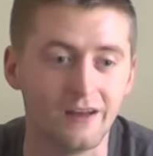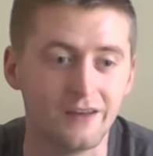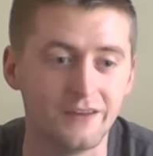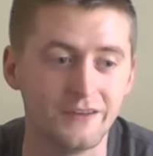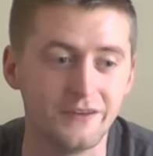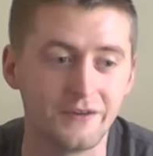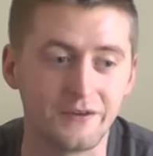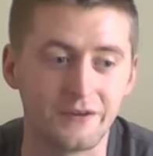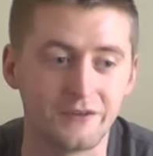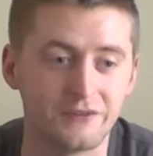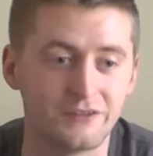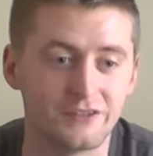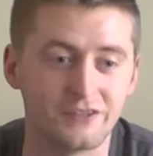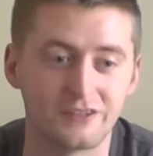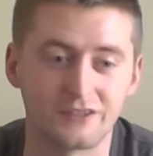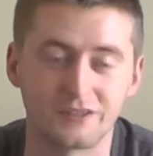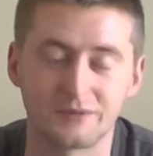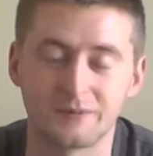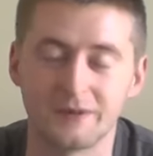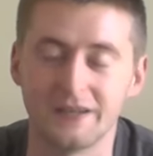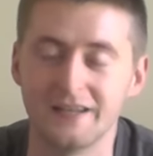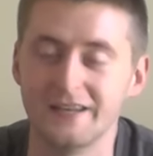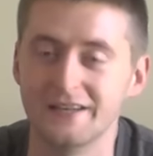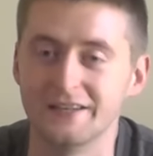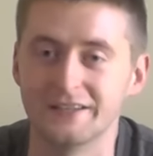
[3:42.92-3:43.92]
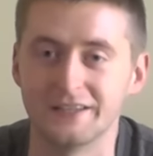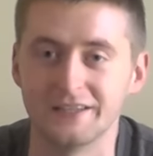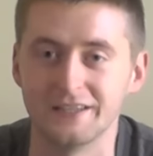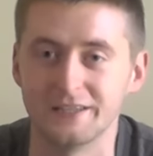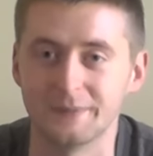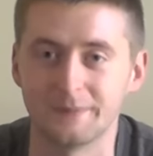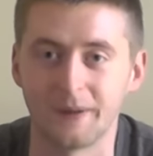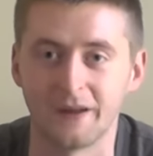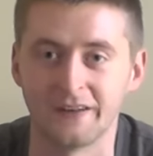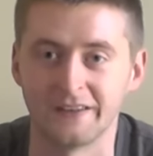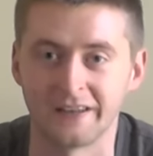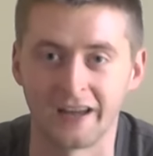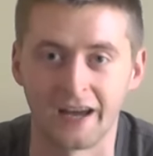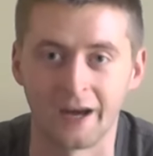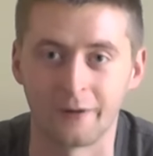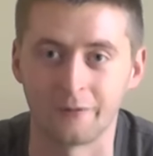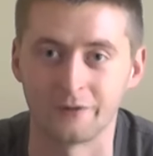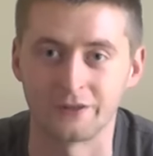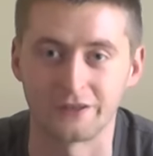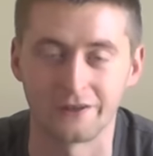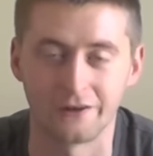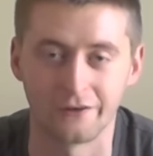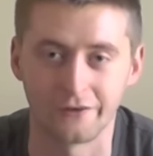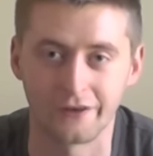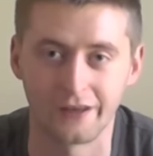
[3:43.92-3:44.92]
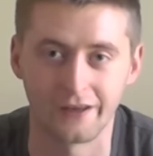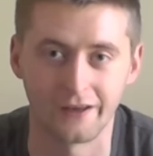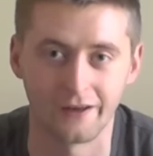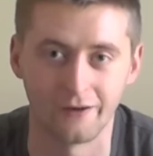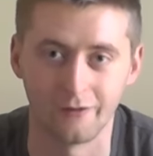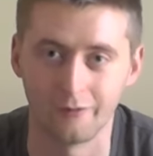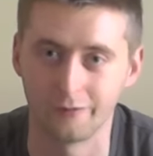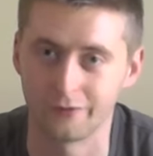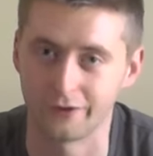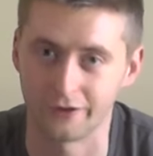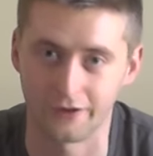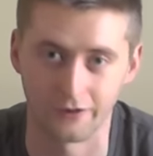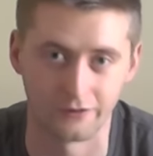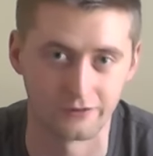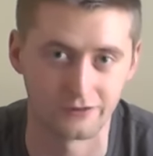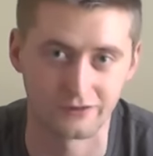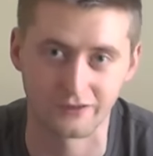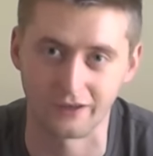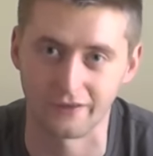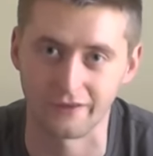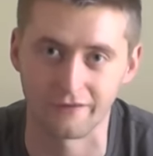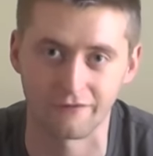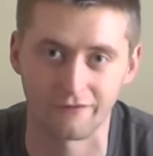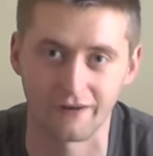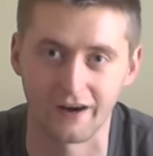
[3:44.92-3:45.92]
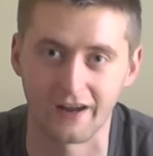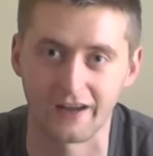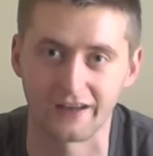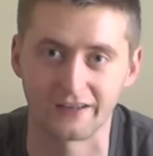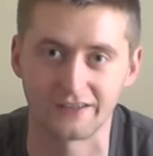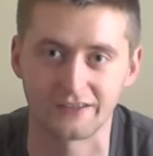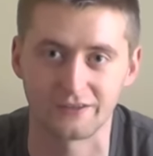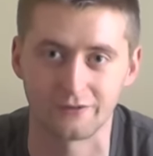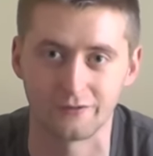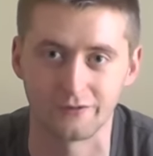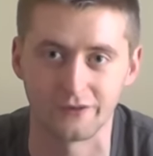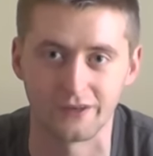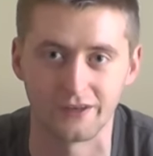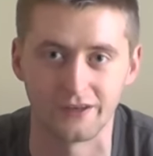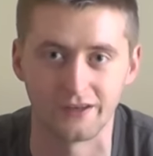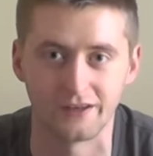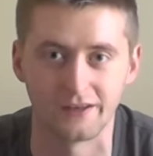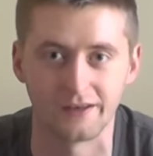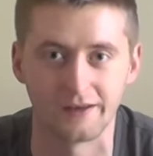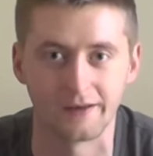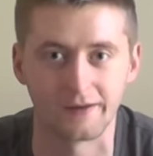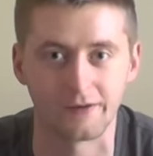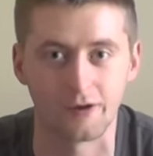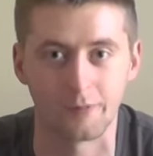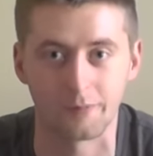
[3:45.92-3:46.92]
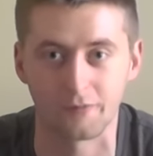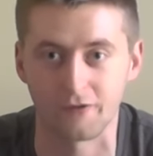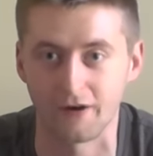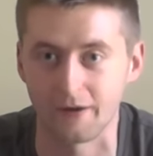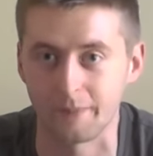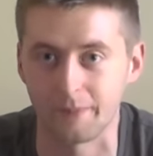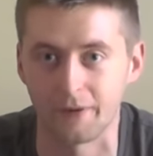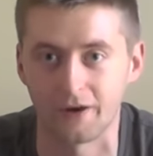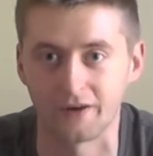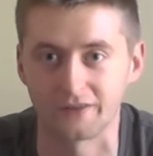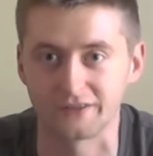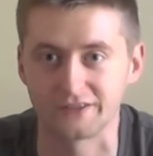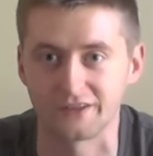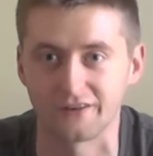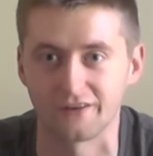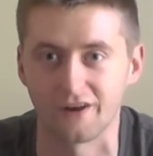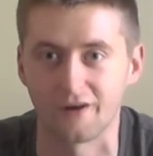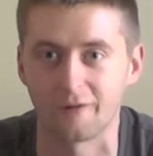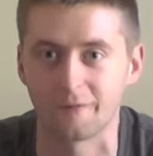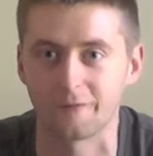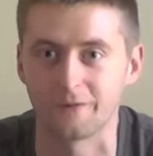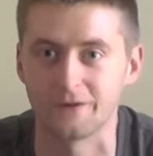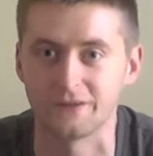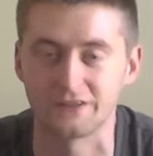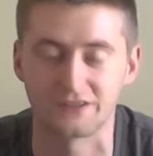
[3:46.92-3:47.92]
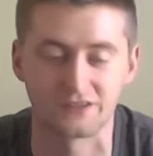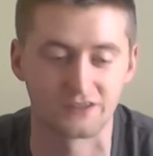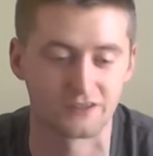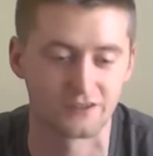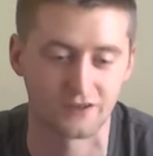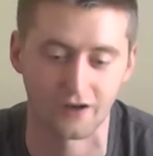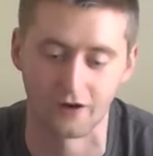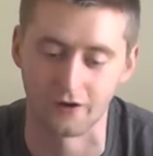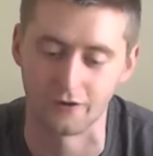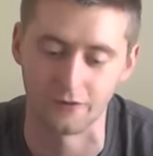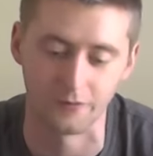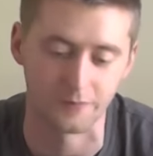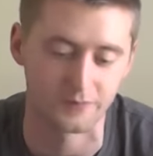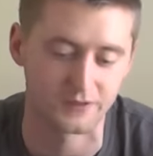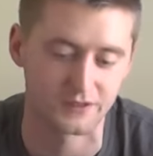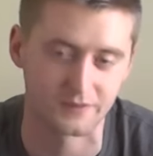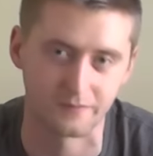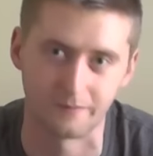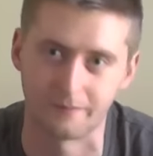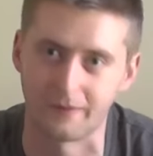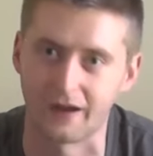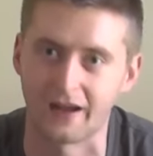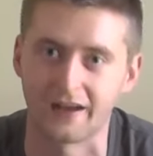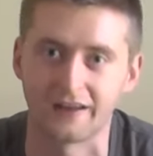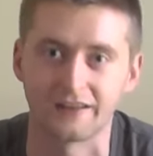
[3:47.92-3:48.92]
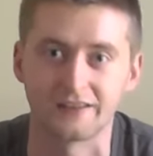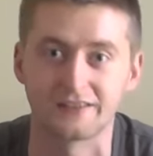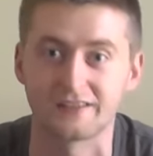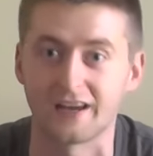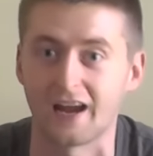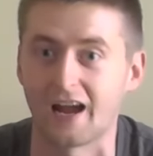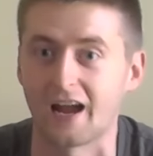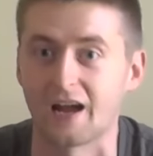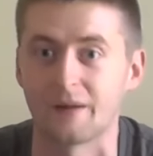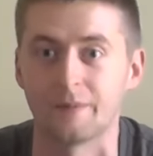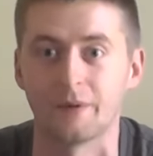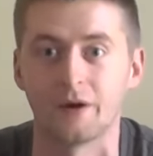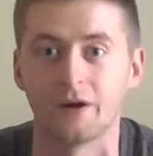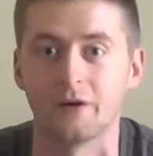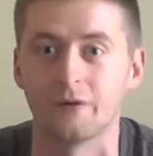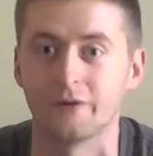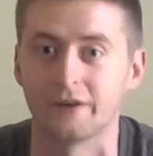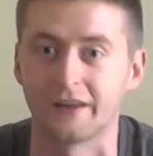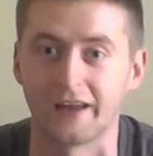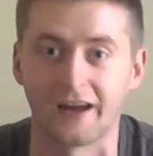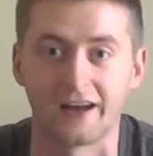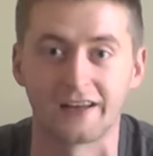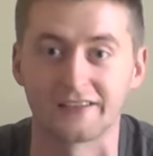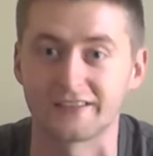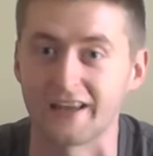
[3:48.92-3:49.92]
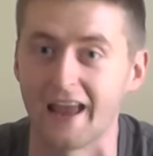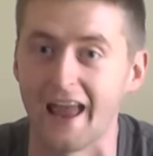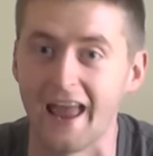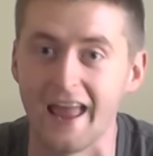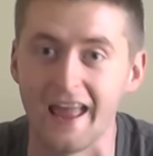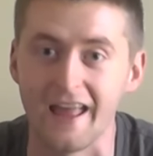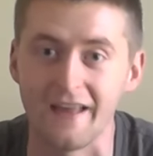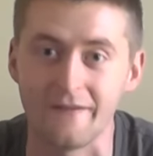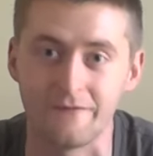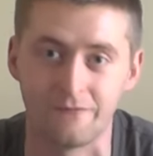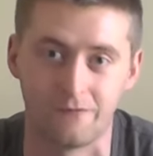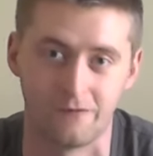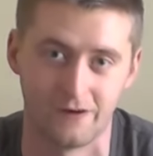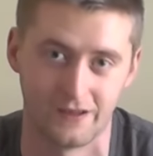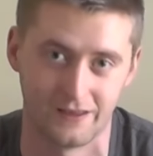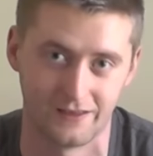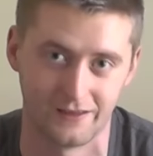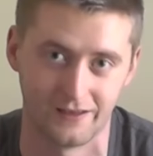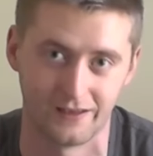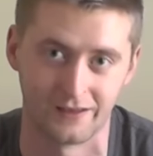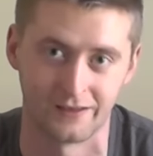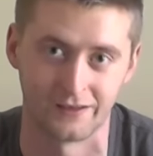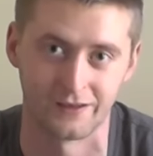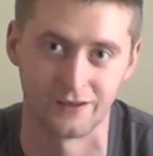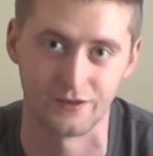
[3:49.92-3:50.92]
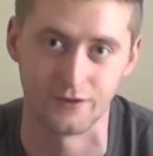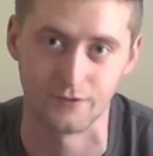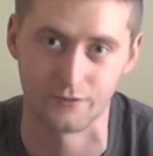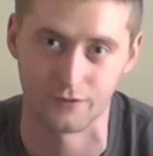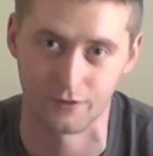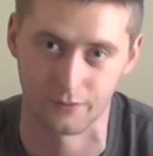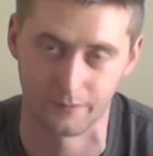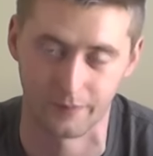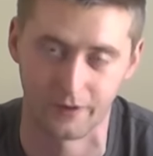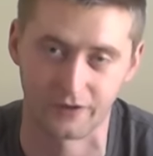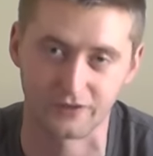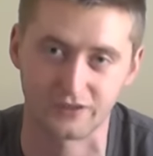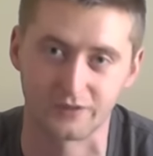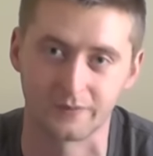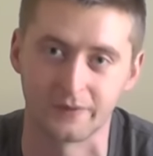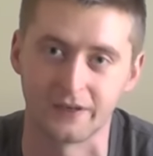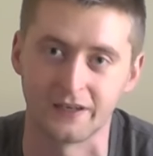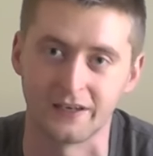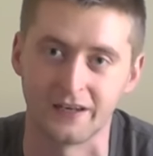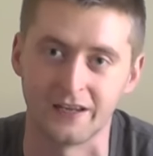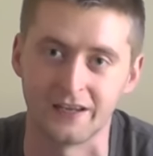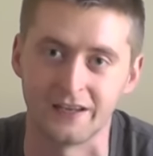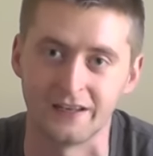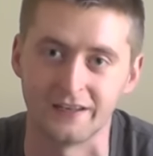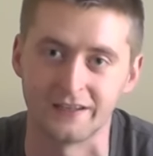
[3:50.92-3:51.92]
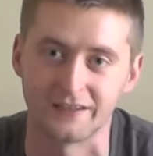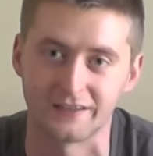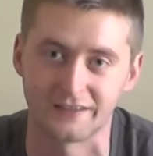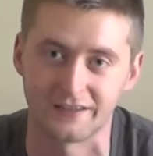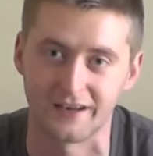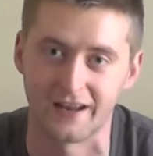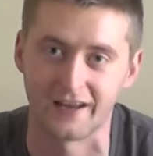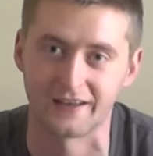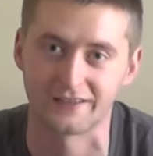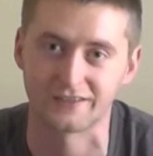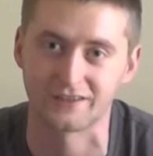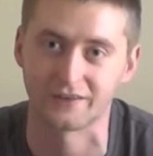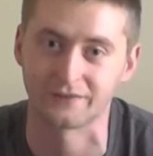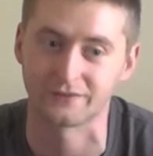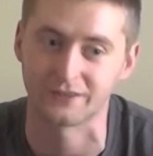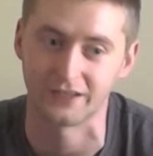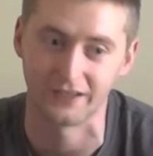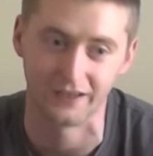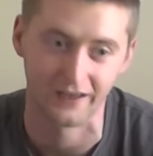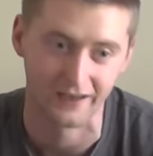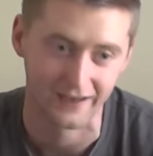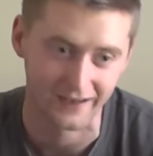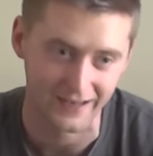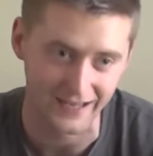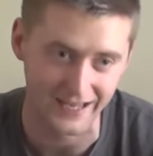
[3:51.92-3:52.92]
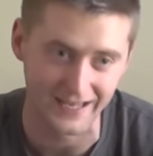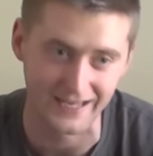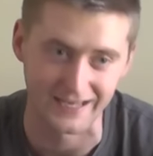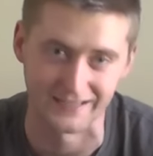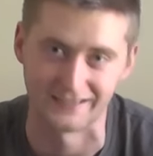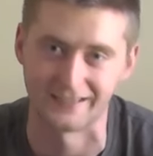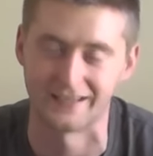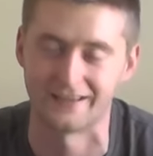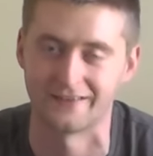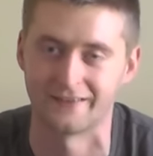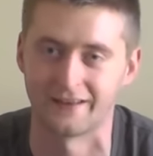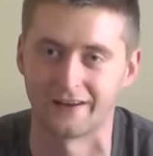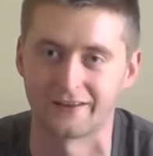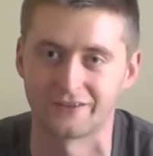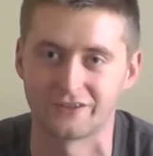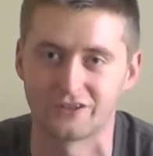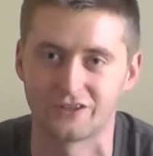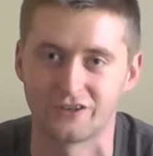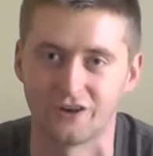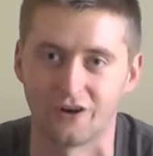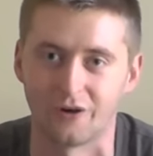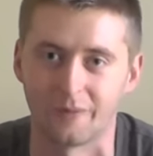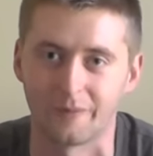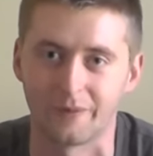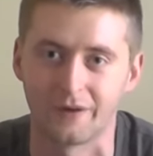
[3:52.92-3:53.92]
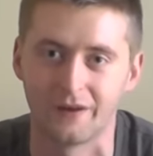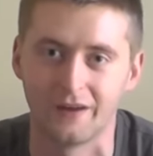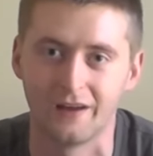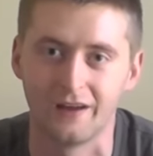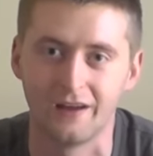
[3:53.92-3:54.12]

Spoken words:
You can just easily spend hours looking at all the guns on the racks, all the upgraded parts on offers, scopes, mags, ammo, gas, everything you could possibly need as an airsofter is in that shop.